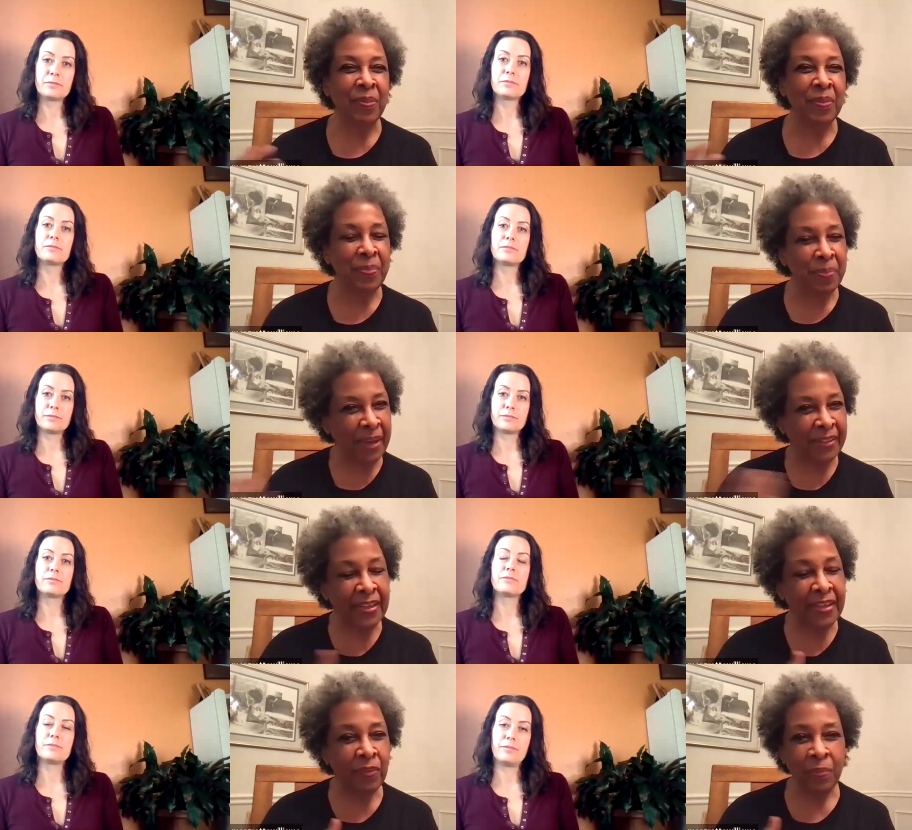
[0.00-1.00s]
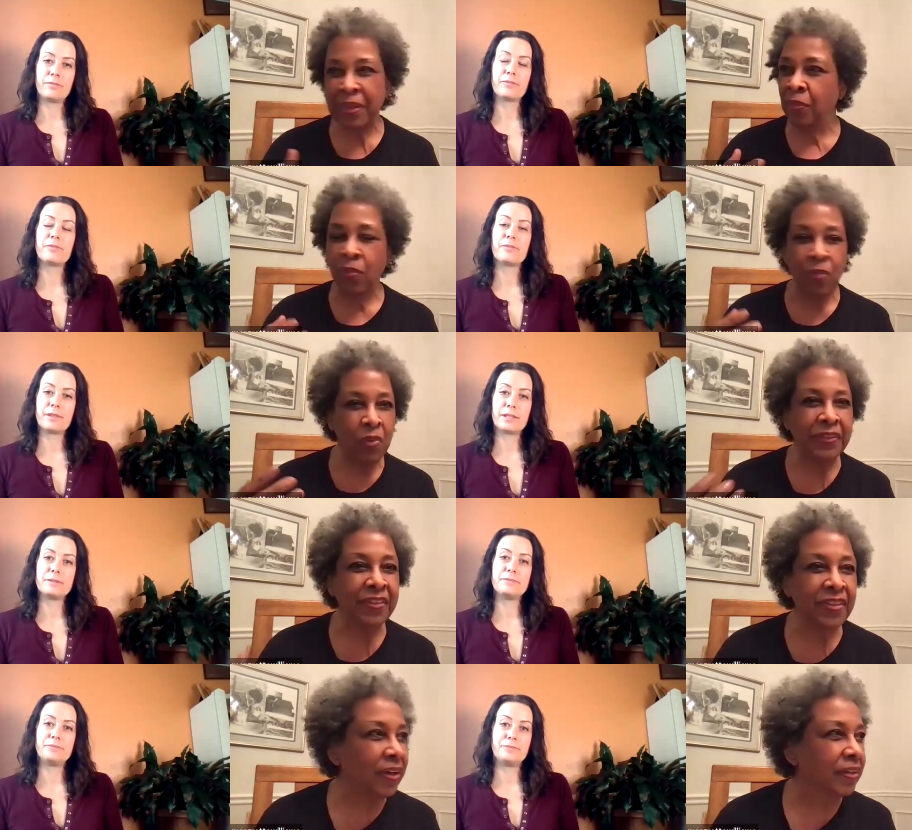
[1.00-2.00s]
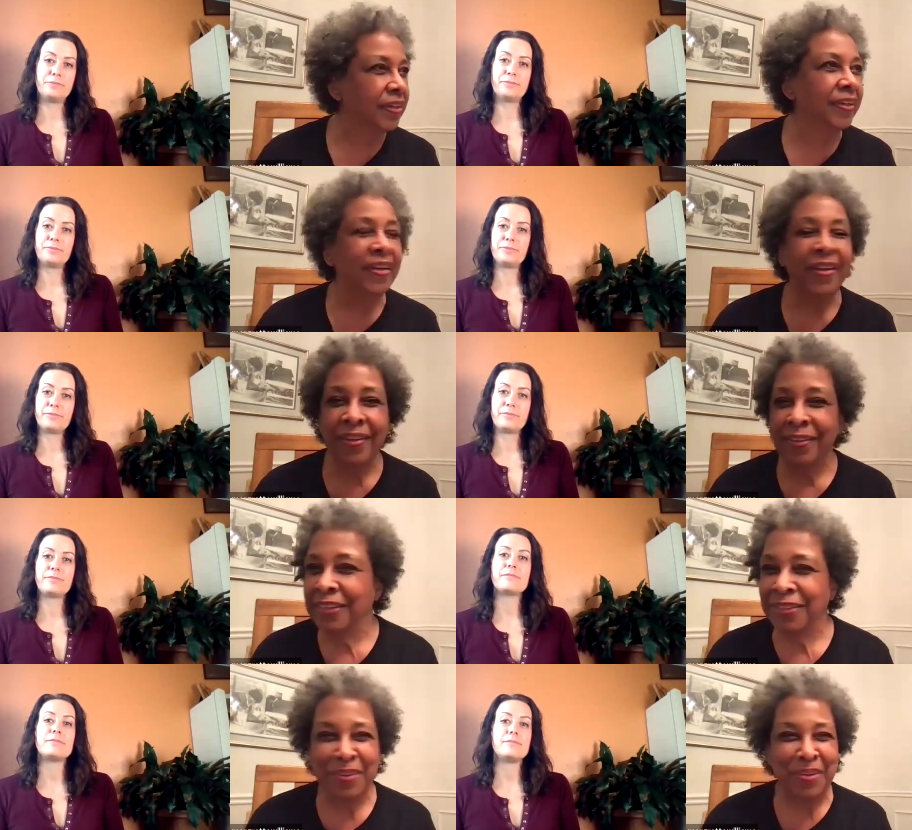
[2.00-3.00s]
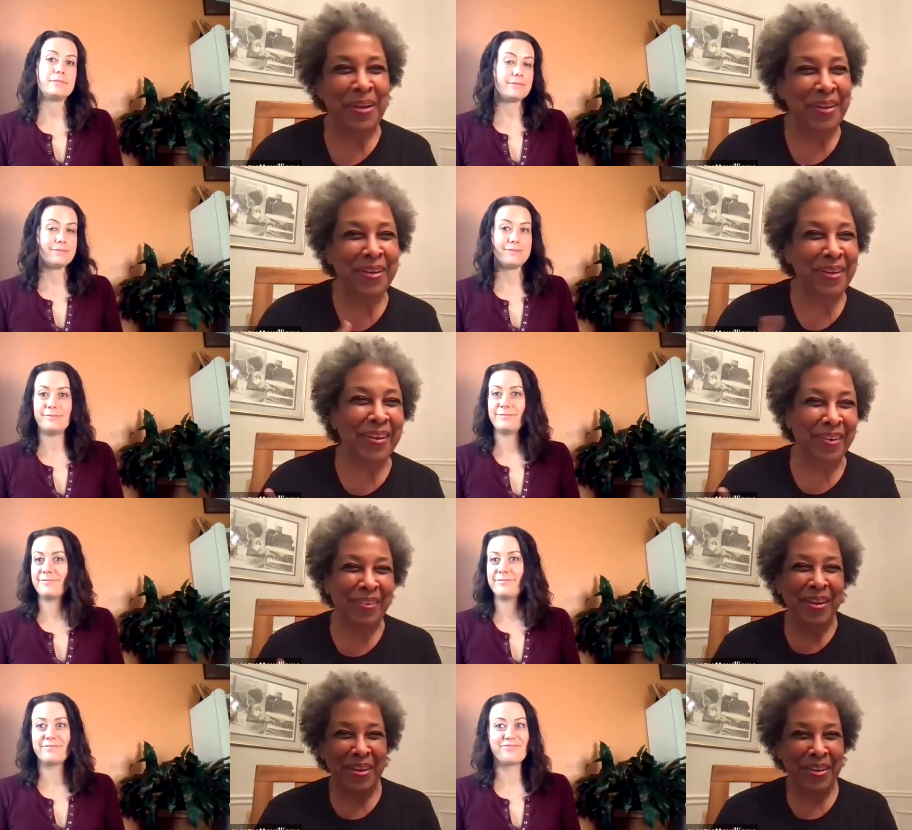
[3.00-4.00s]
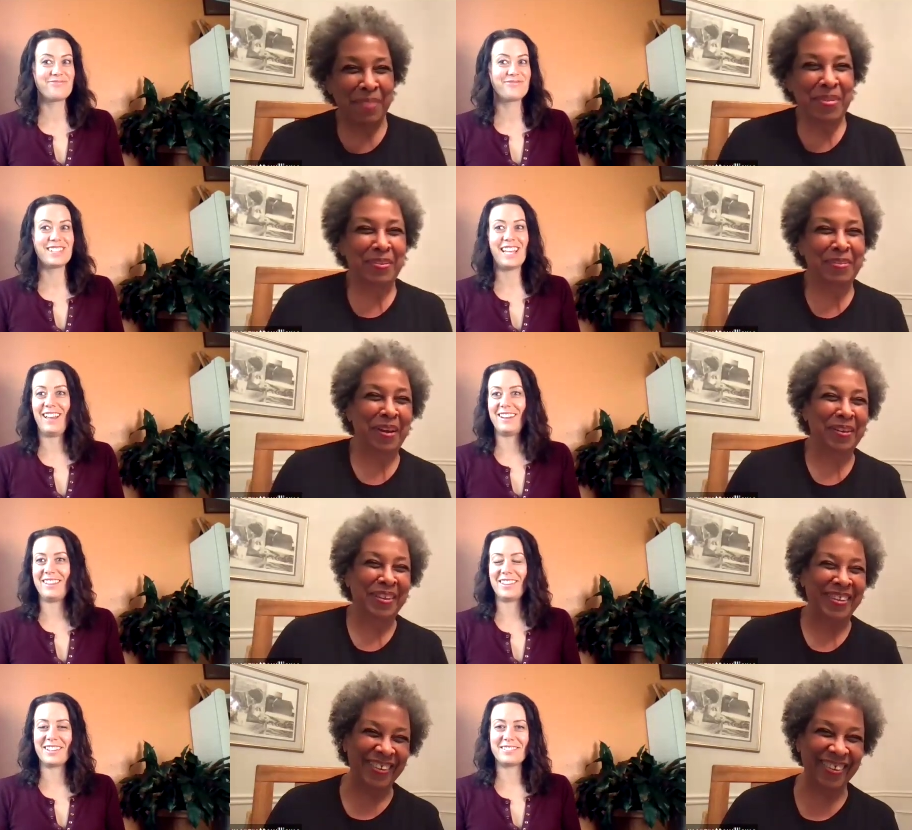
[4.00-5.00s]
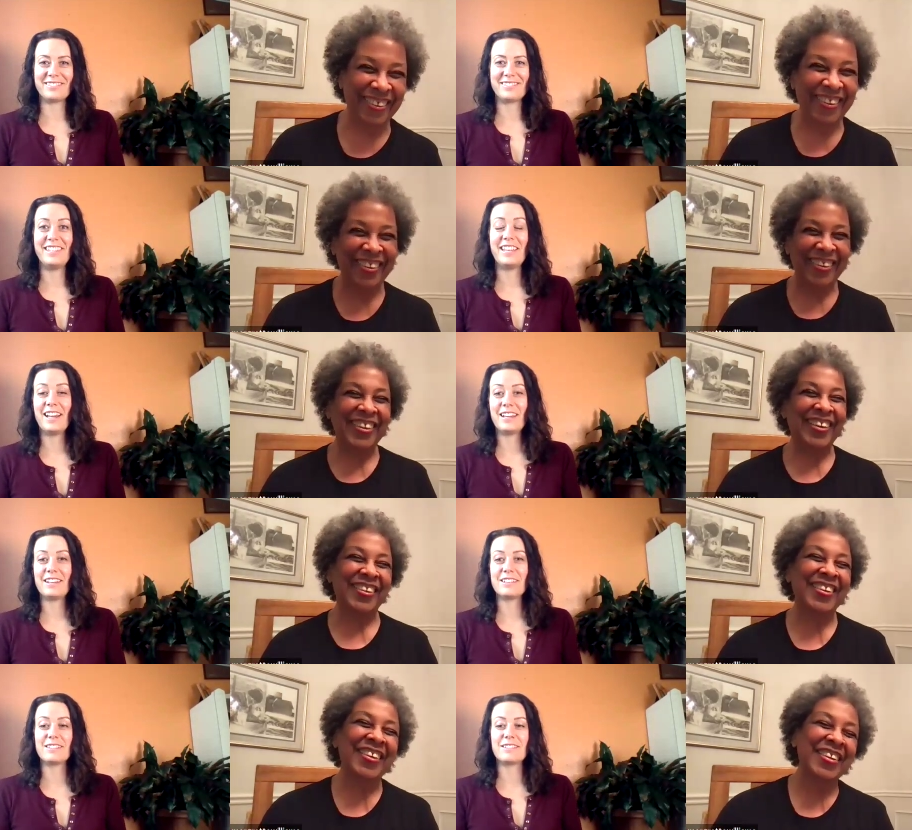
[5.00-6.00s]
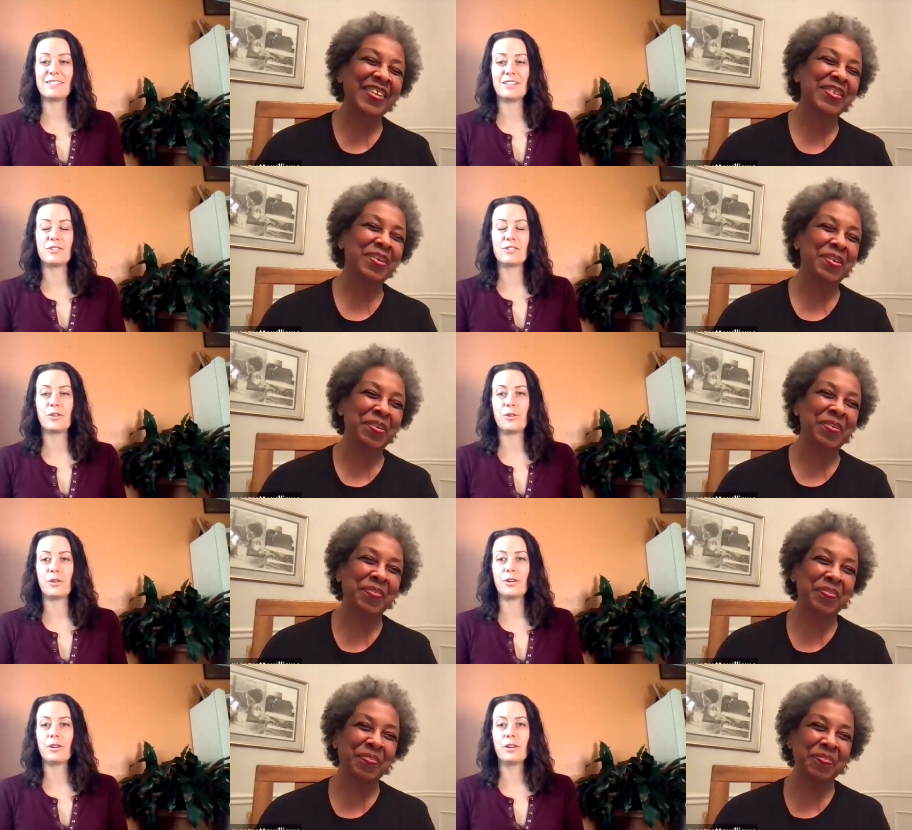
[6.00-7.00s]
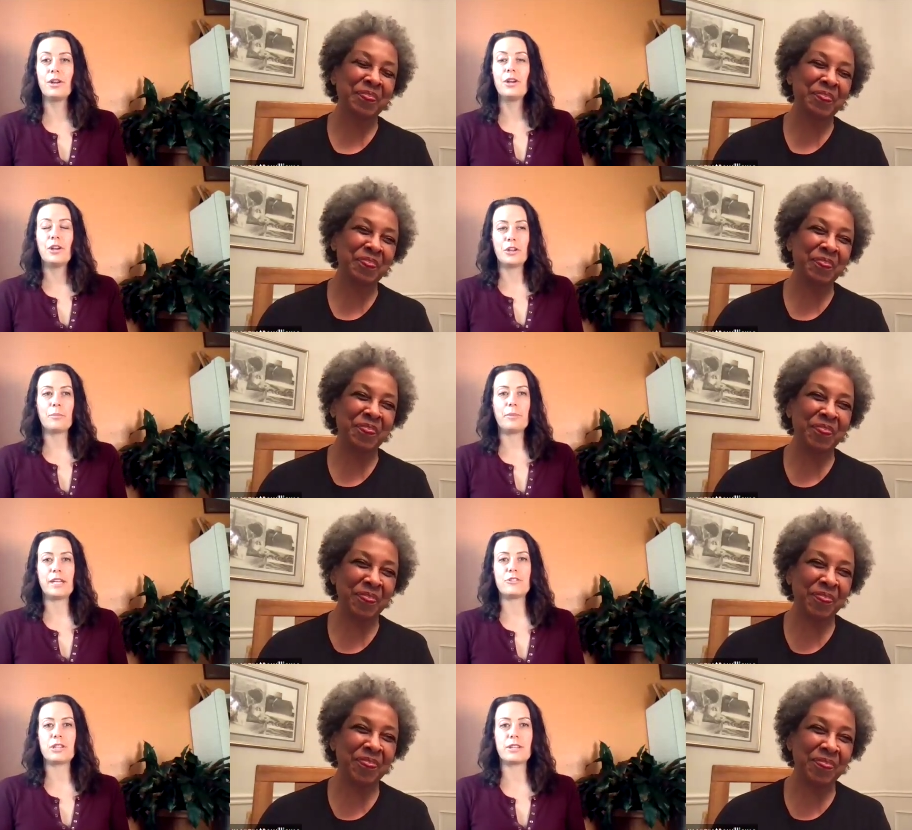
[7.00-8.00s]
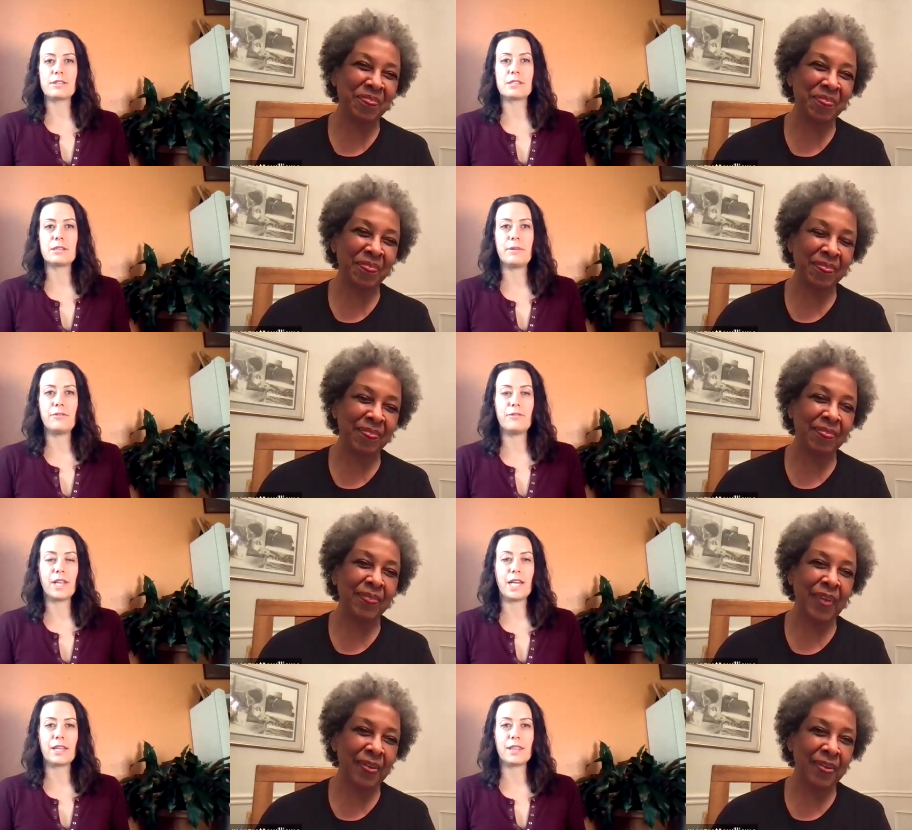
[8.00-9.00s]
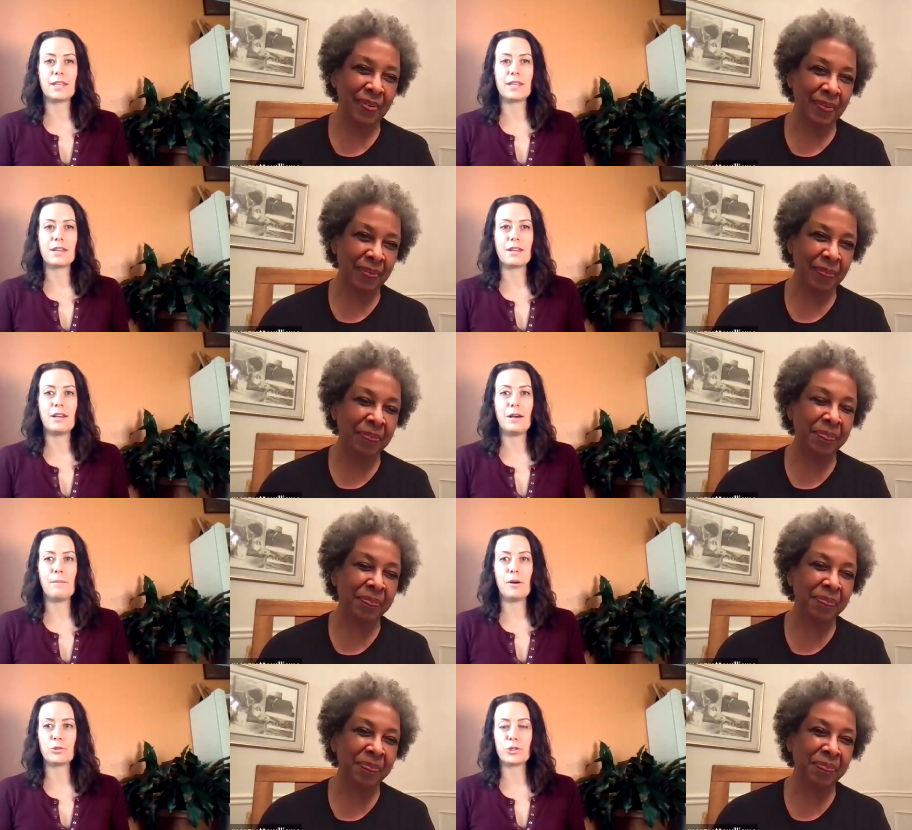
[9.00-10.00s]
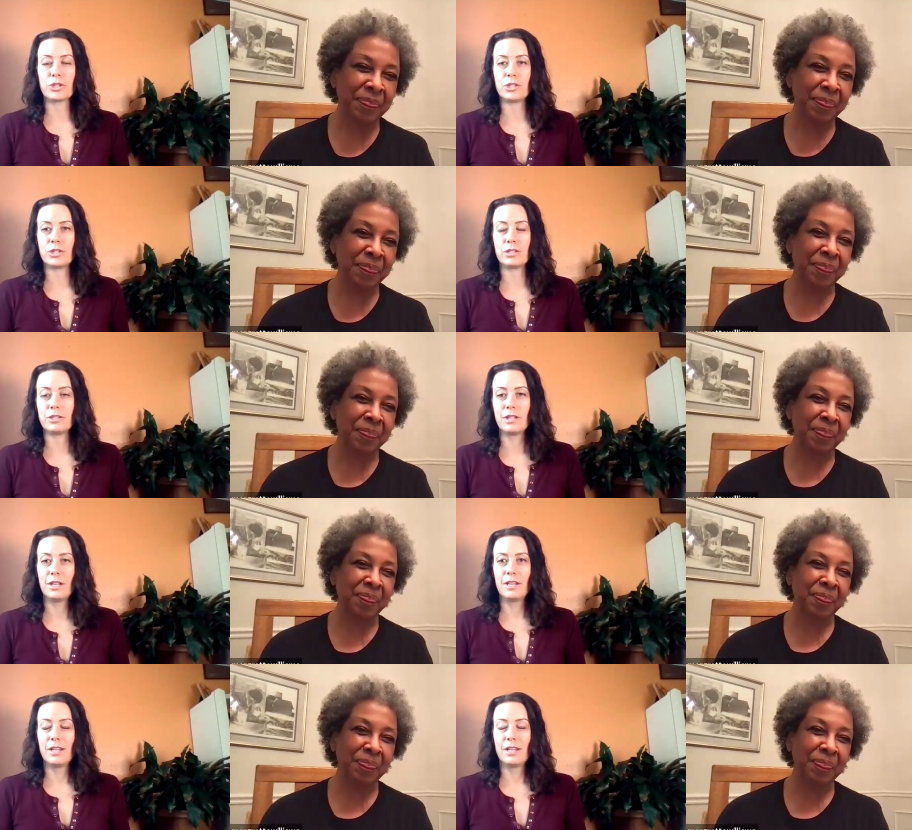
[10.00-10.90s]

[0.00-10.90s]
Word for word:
Speaker 1: you know. But back then it would be, what's chocolate? Just, you know, get me some chocolate. Anything
Speaker 2: Yes. Yeah. And so, so you're you're managing some of like the emotional